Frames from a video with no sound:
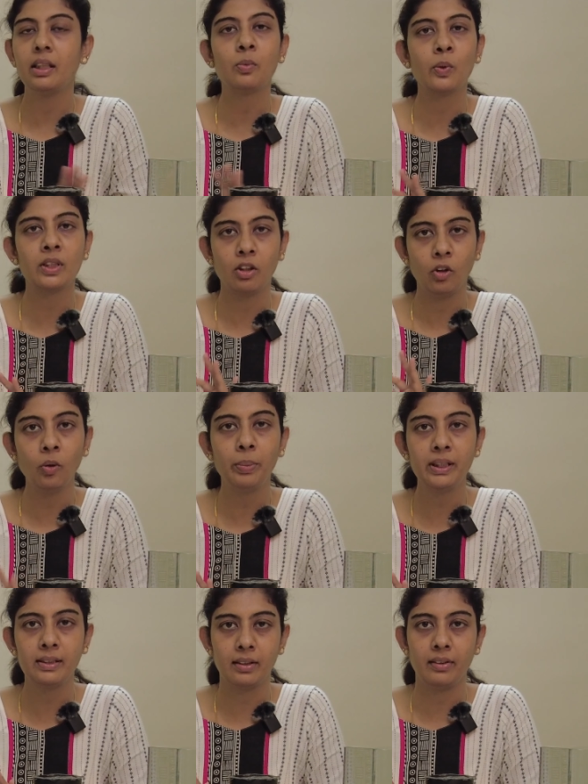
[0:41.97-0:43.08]
it was an
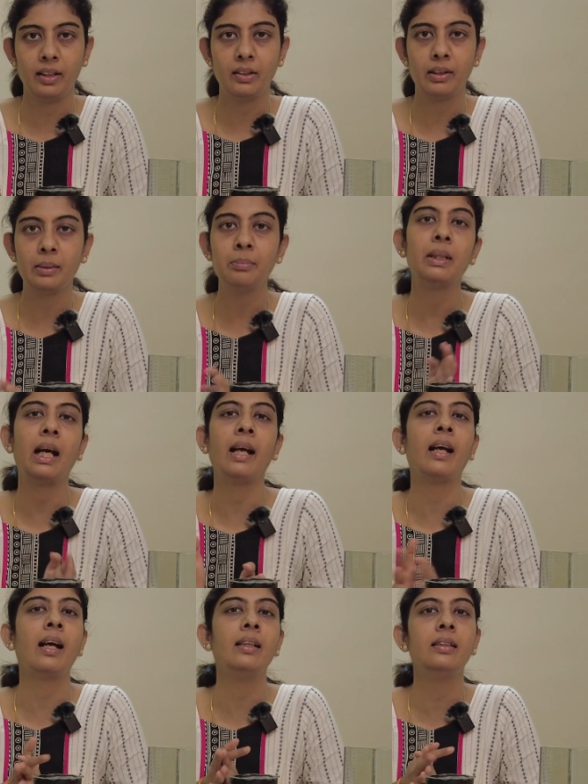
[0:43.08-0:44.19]
open terrarium and
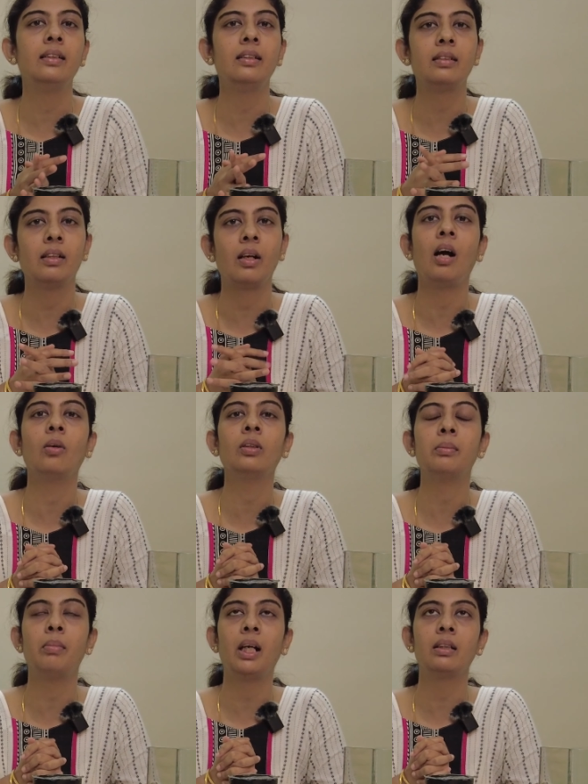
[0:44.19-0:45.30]
I did it around
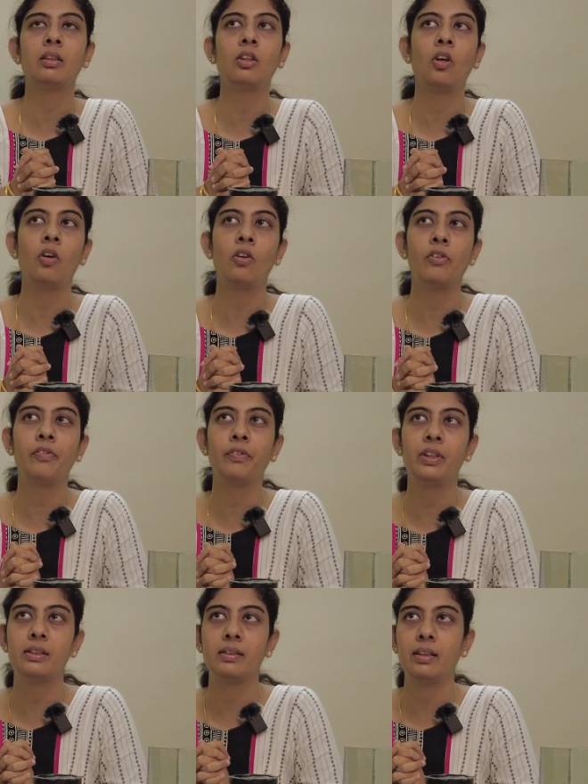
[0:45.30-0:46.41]
the month of
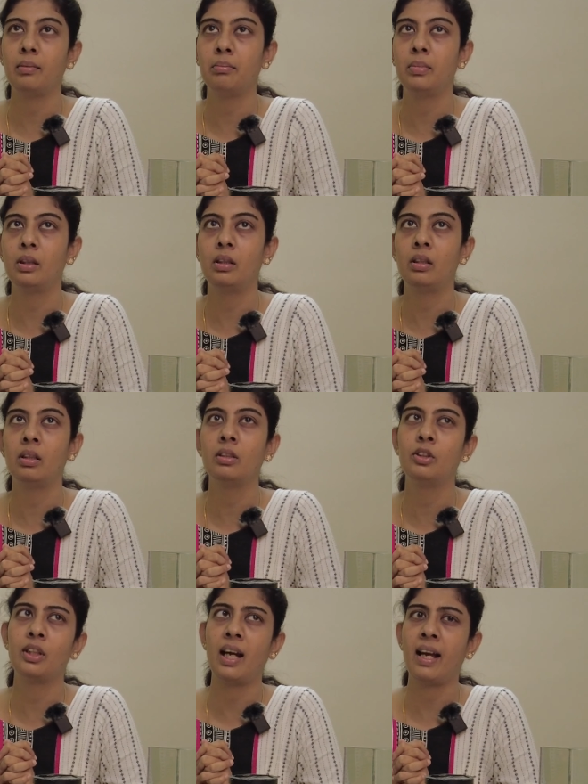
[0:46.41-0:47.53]
December,
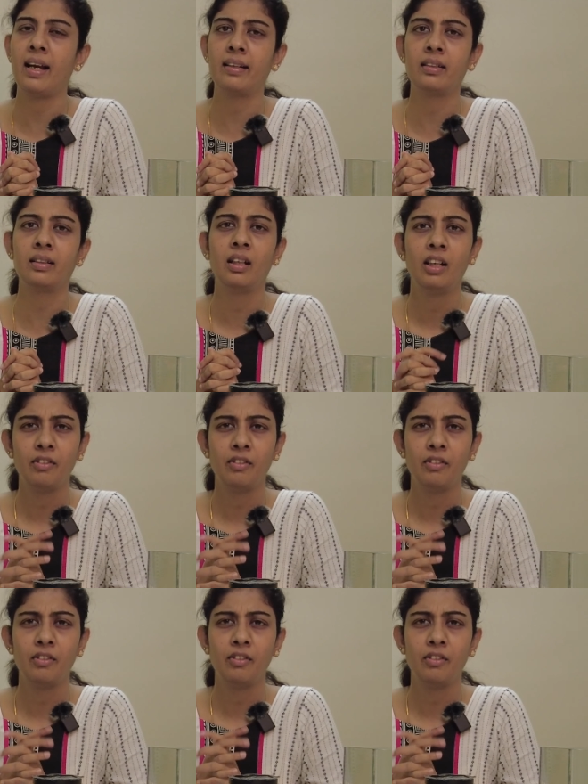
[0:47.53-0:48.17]
Jan,